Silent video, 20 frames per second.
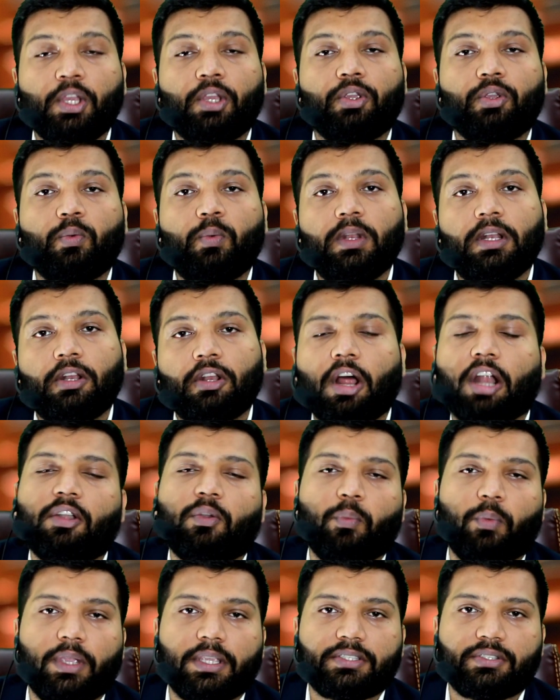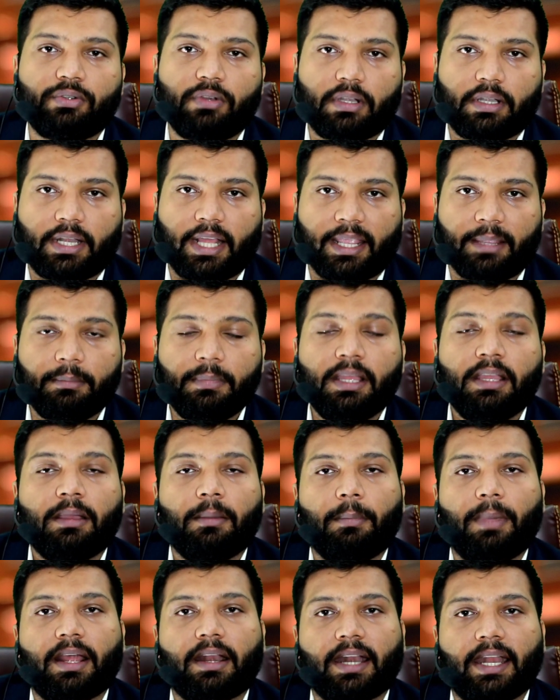You will not waste your time
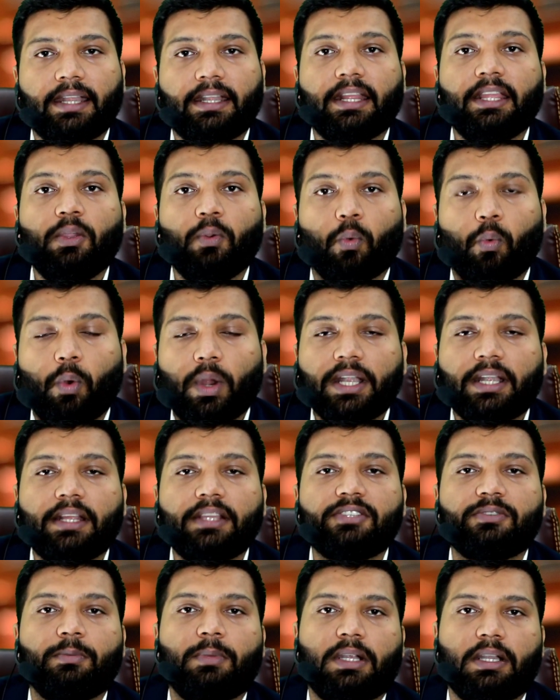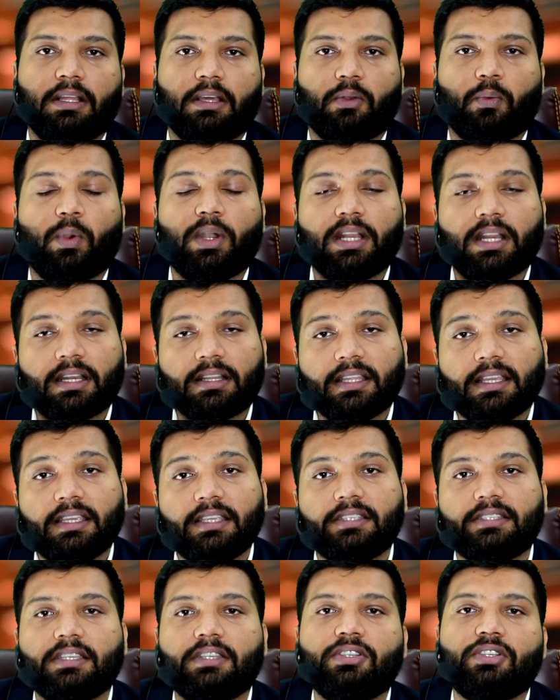by writing what is murder, what are the
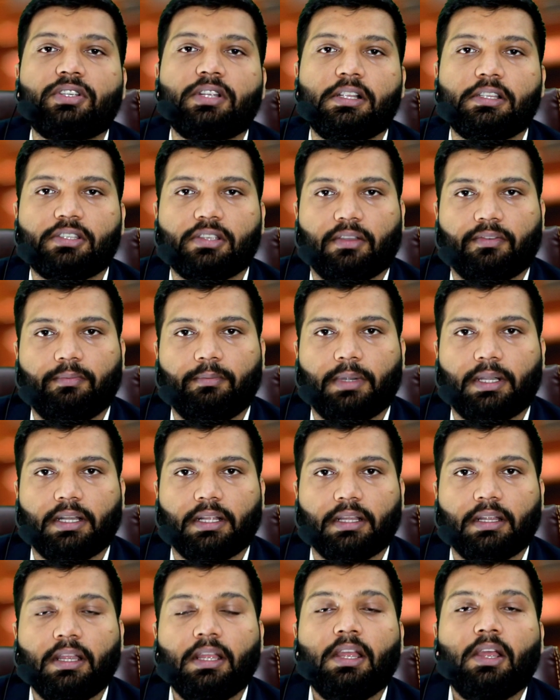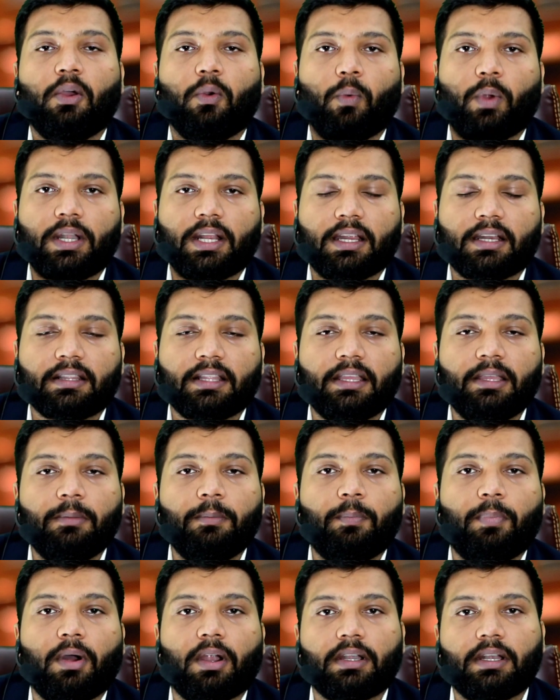essentials of murder, what are the
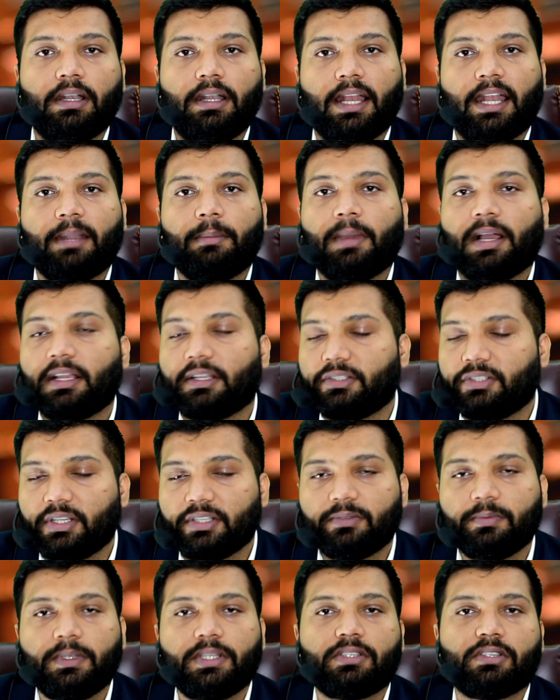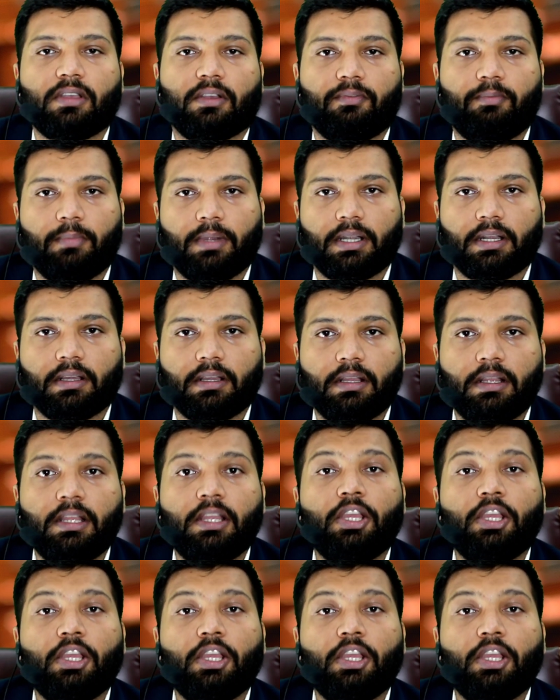important landmark judgments of murder.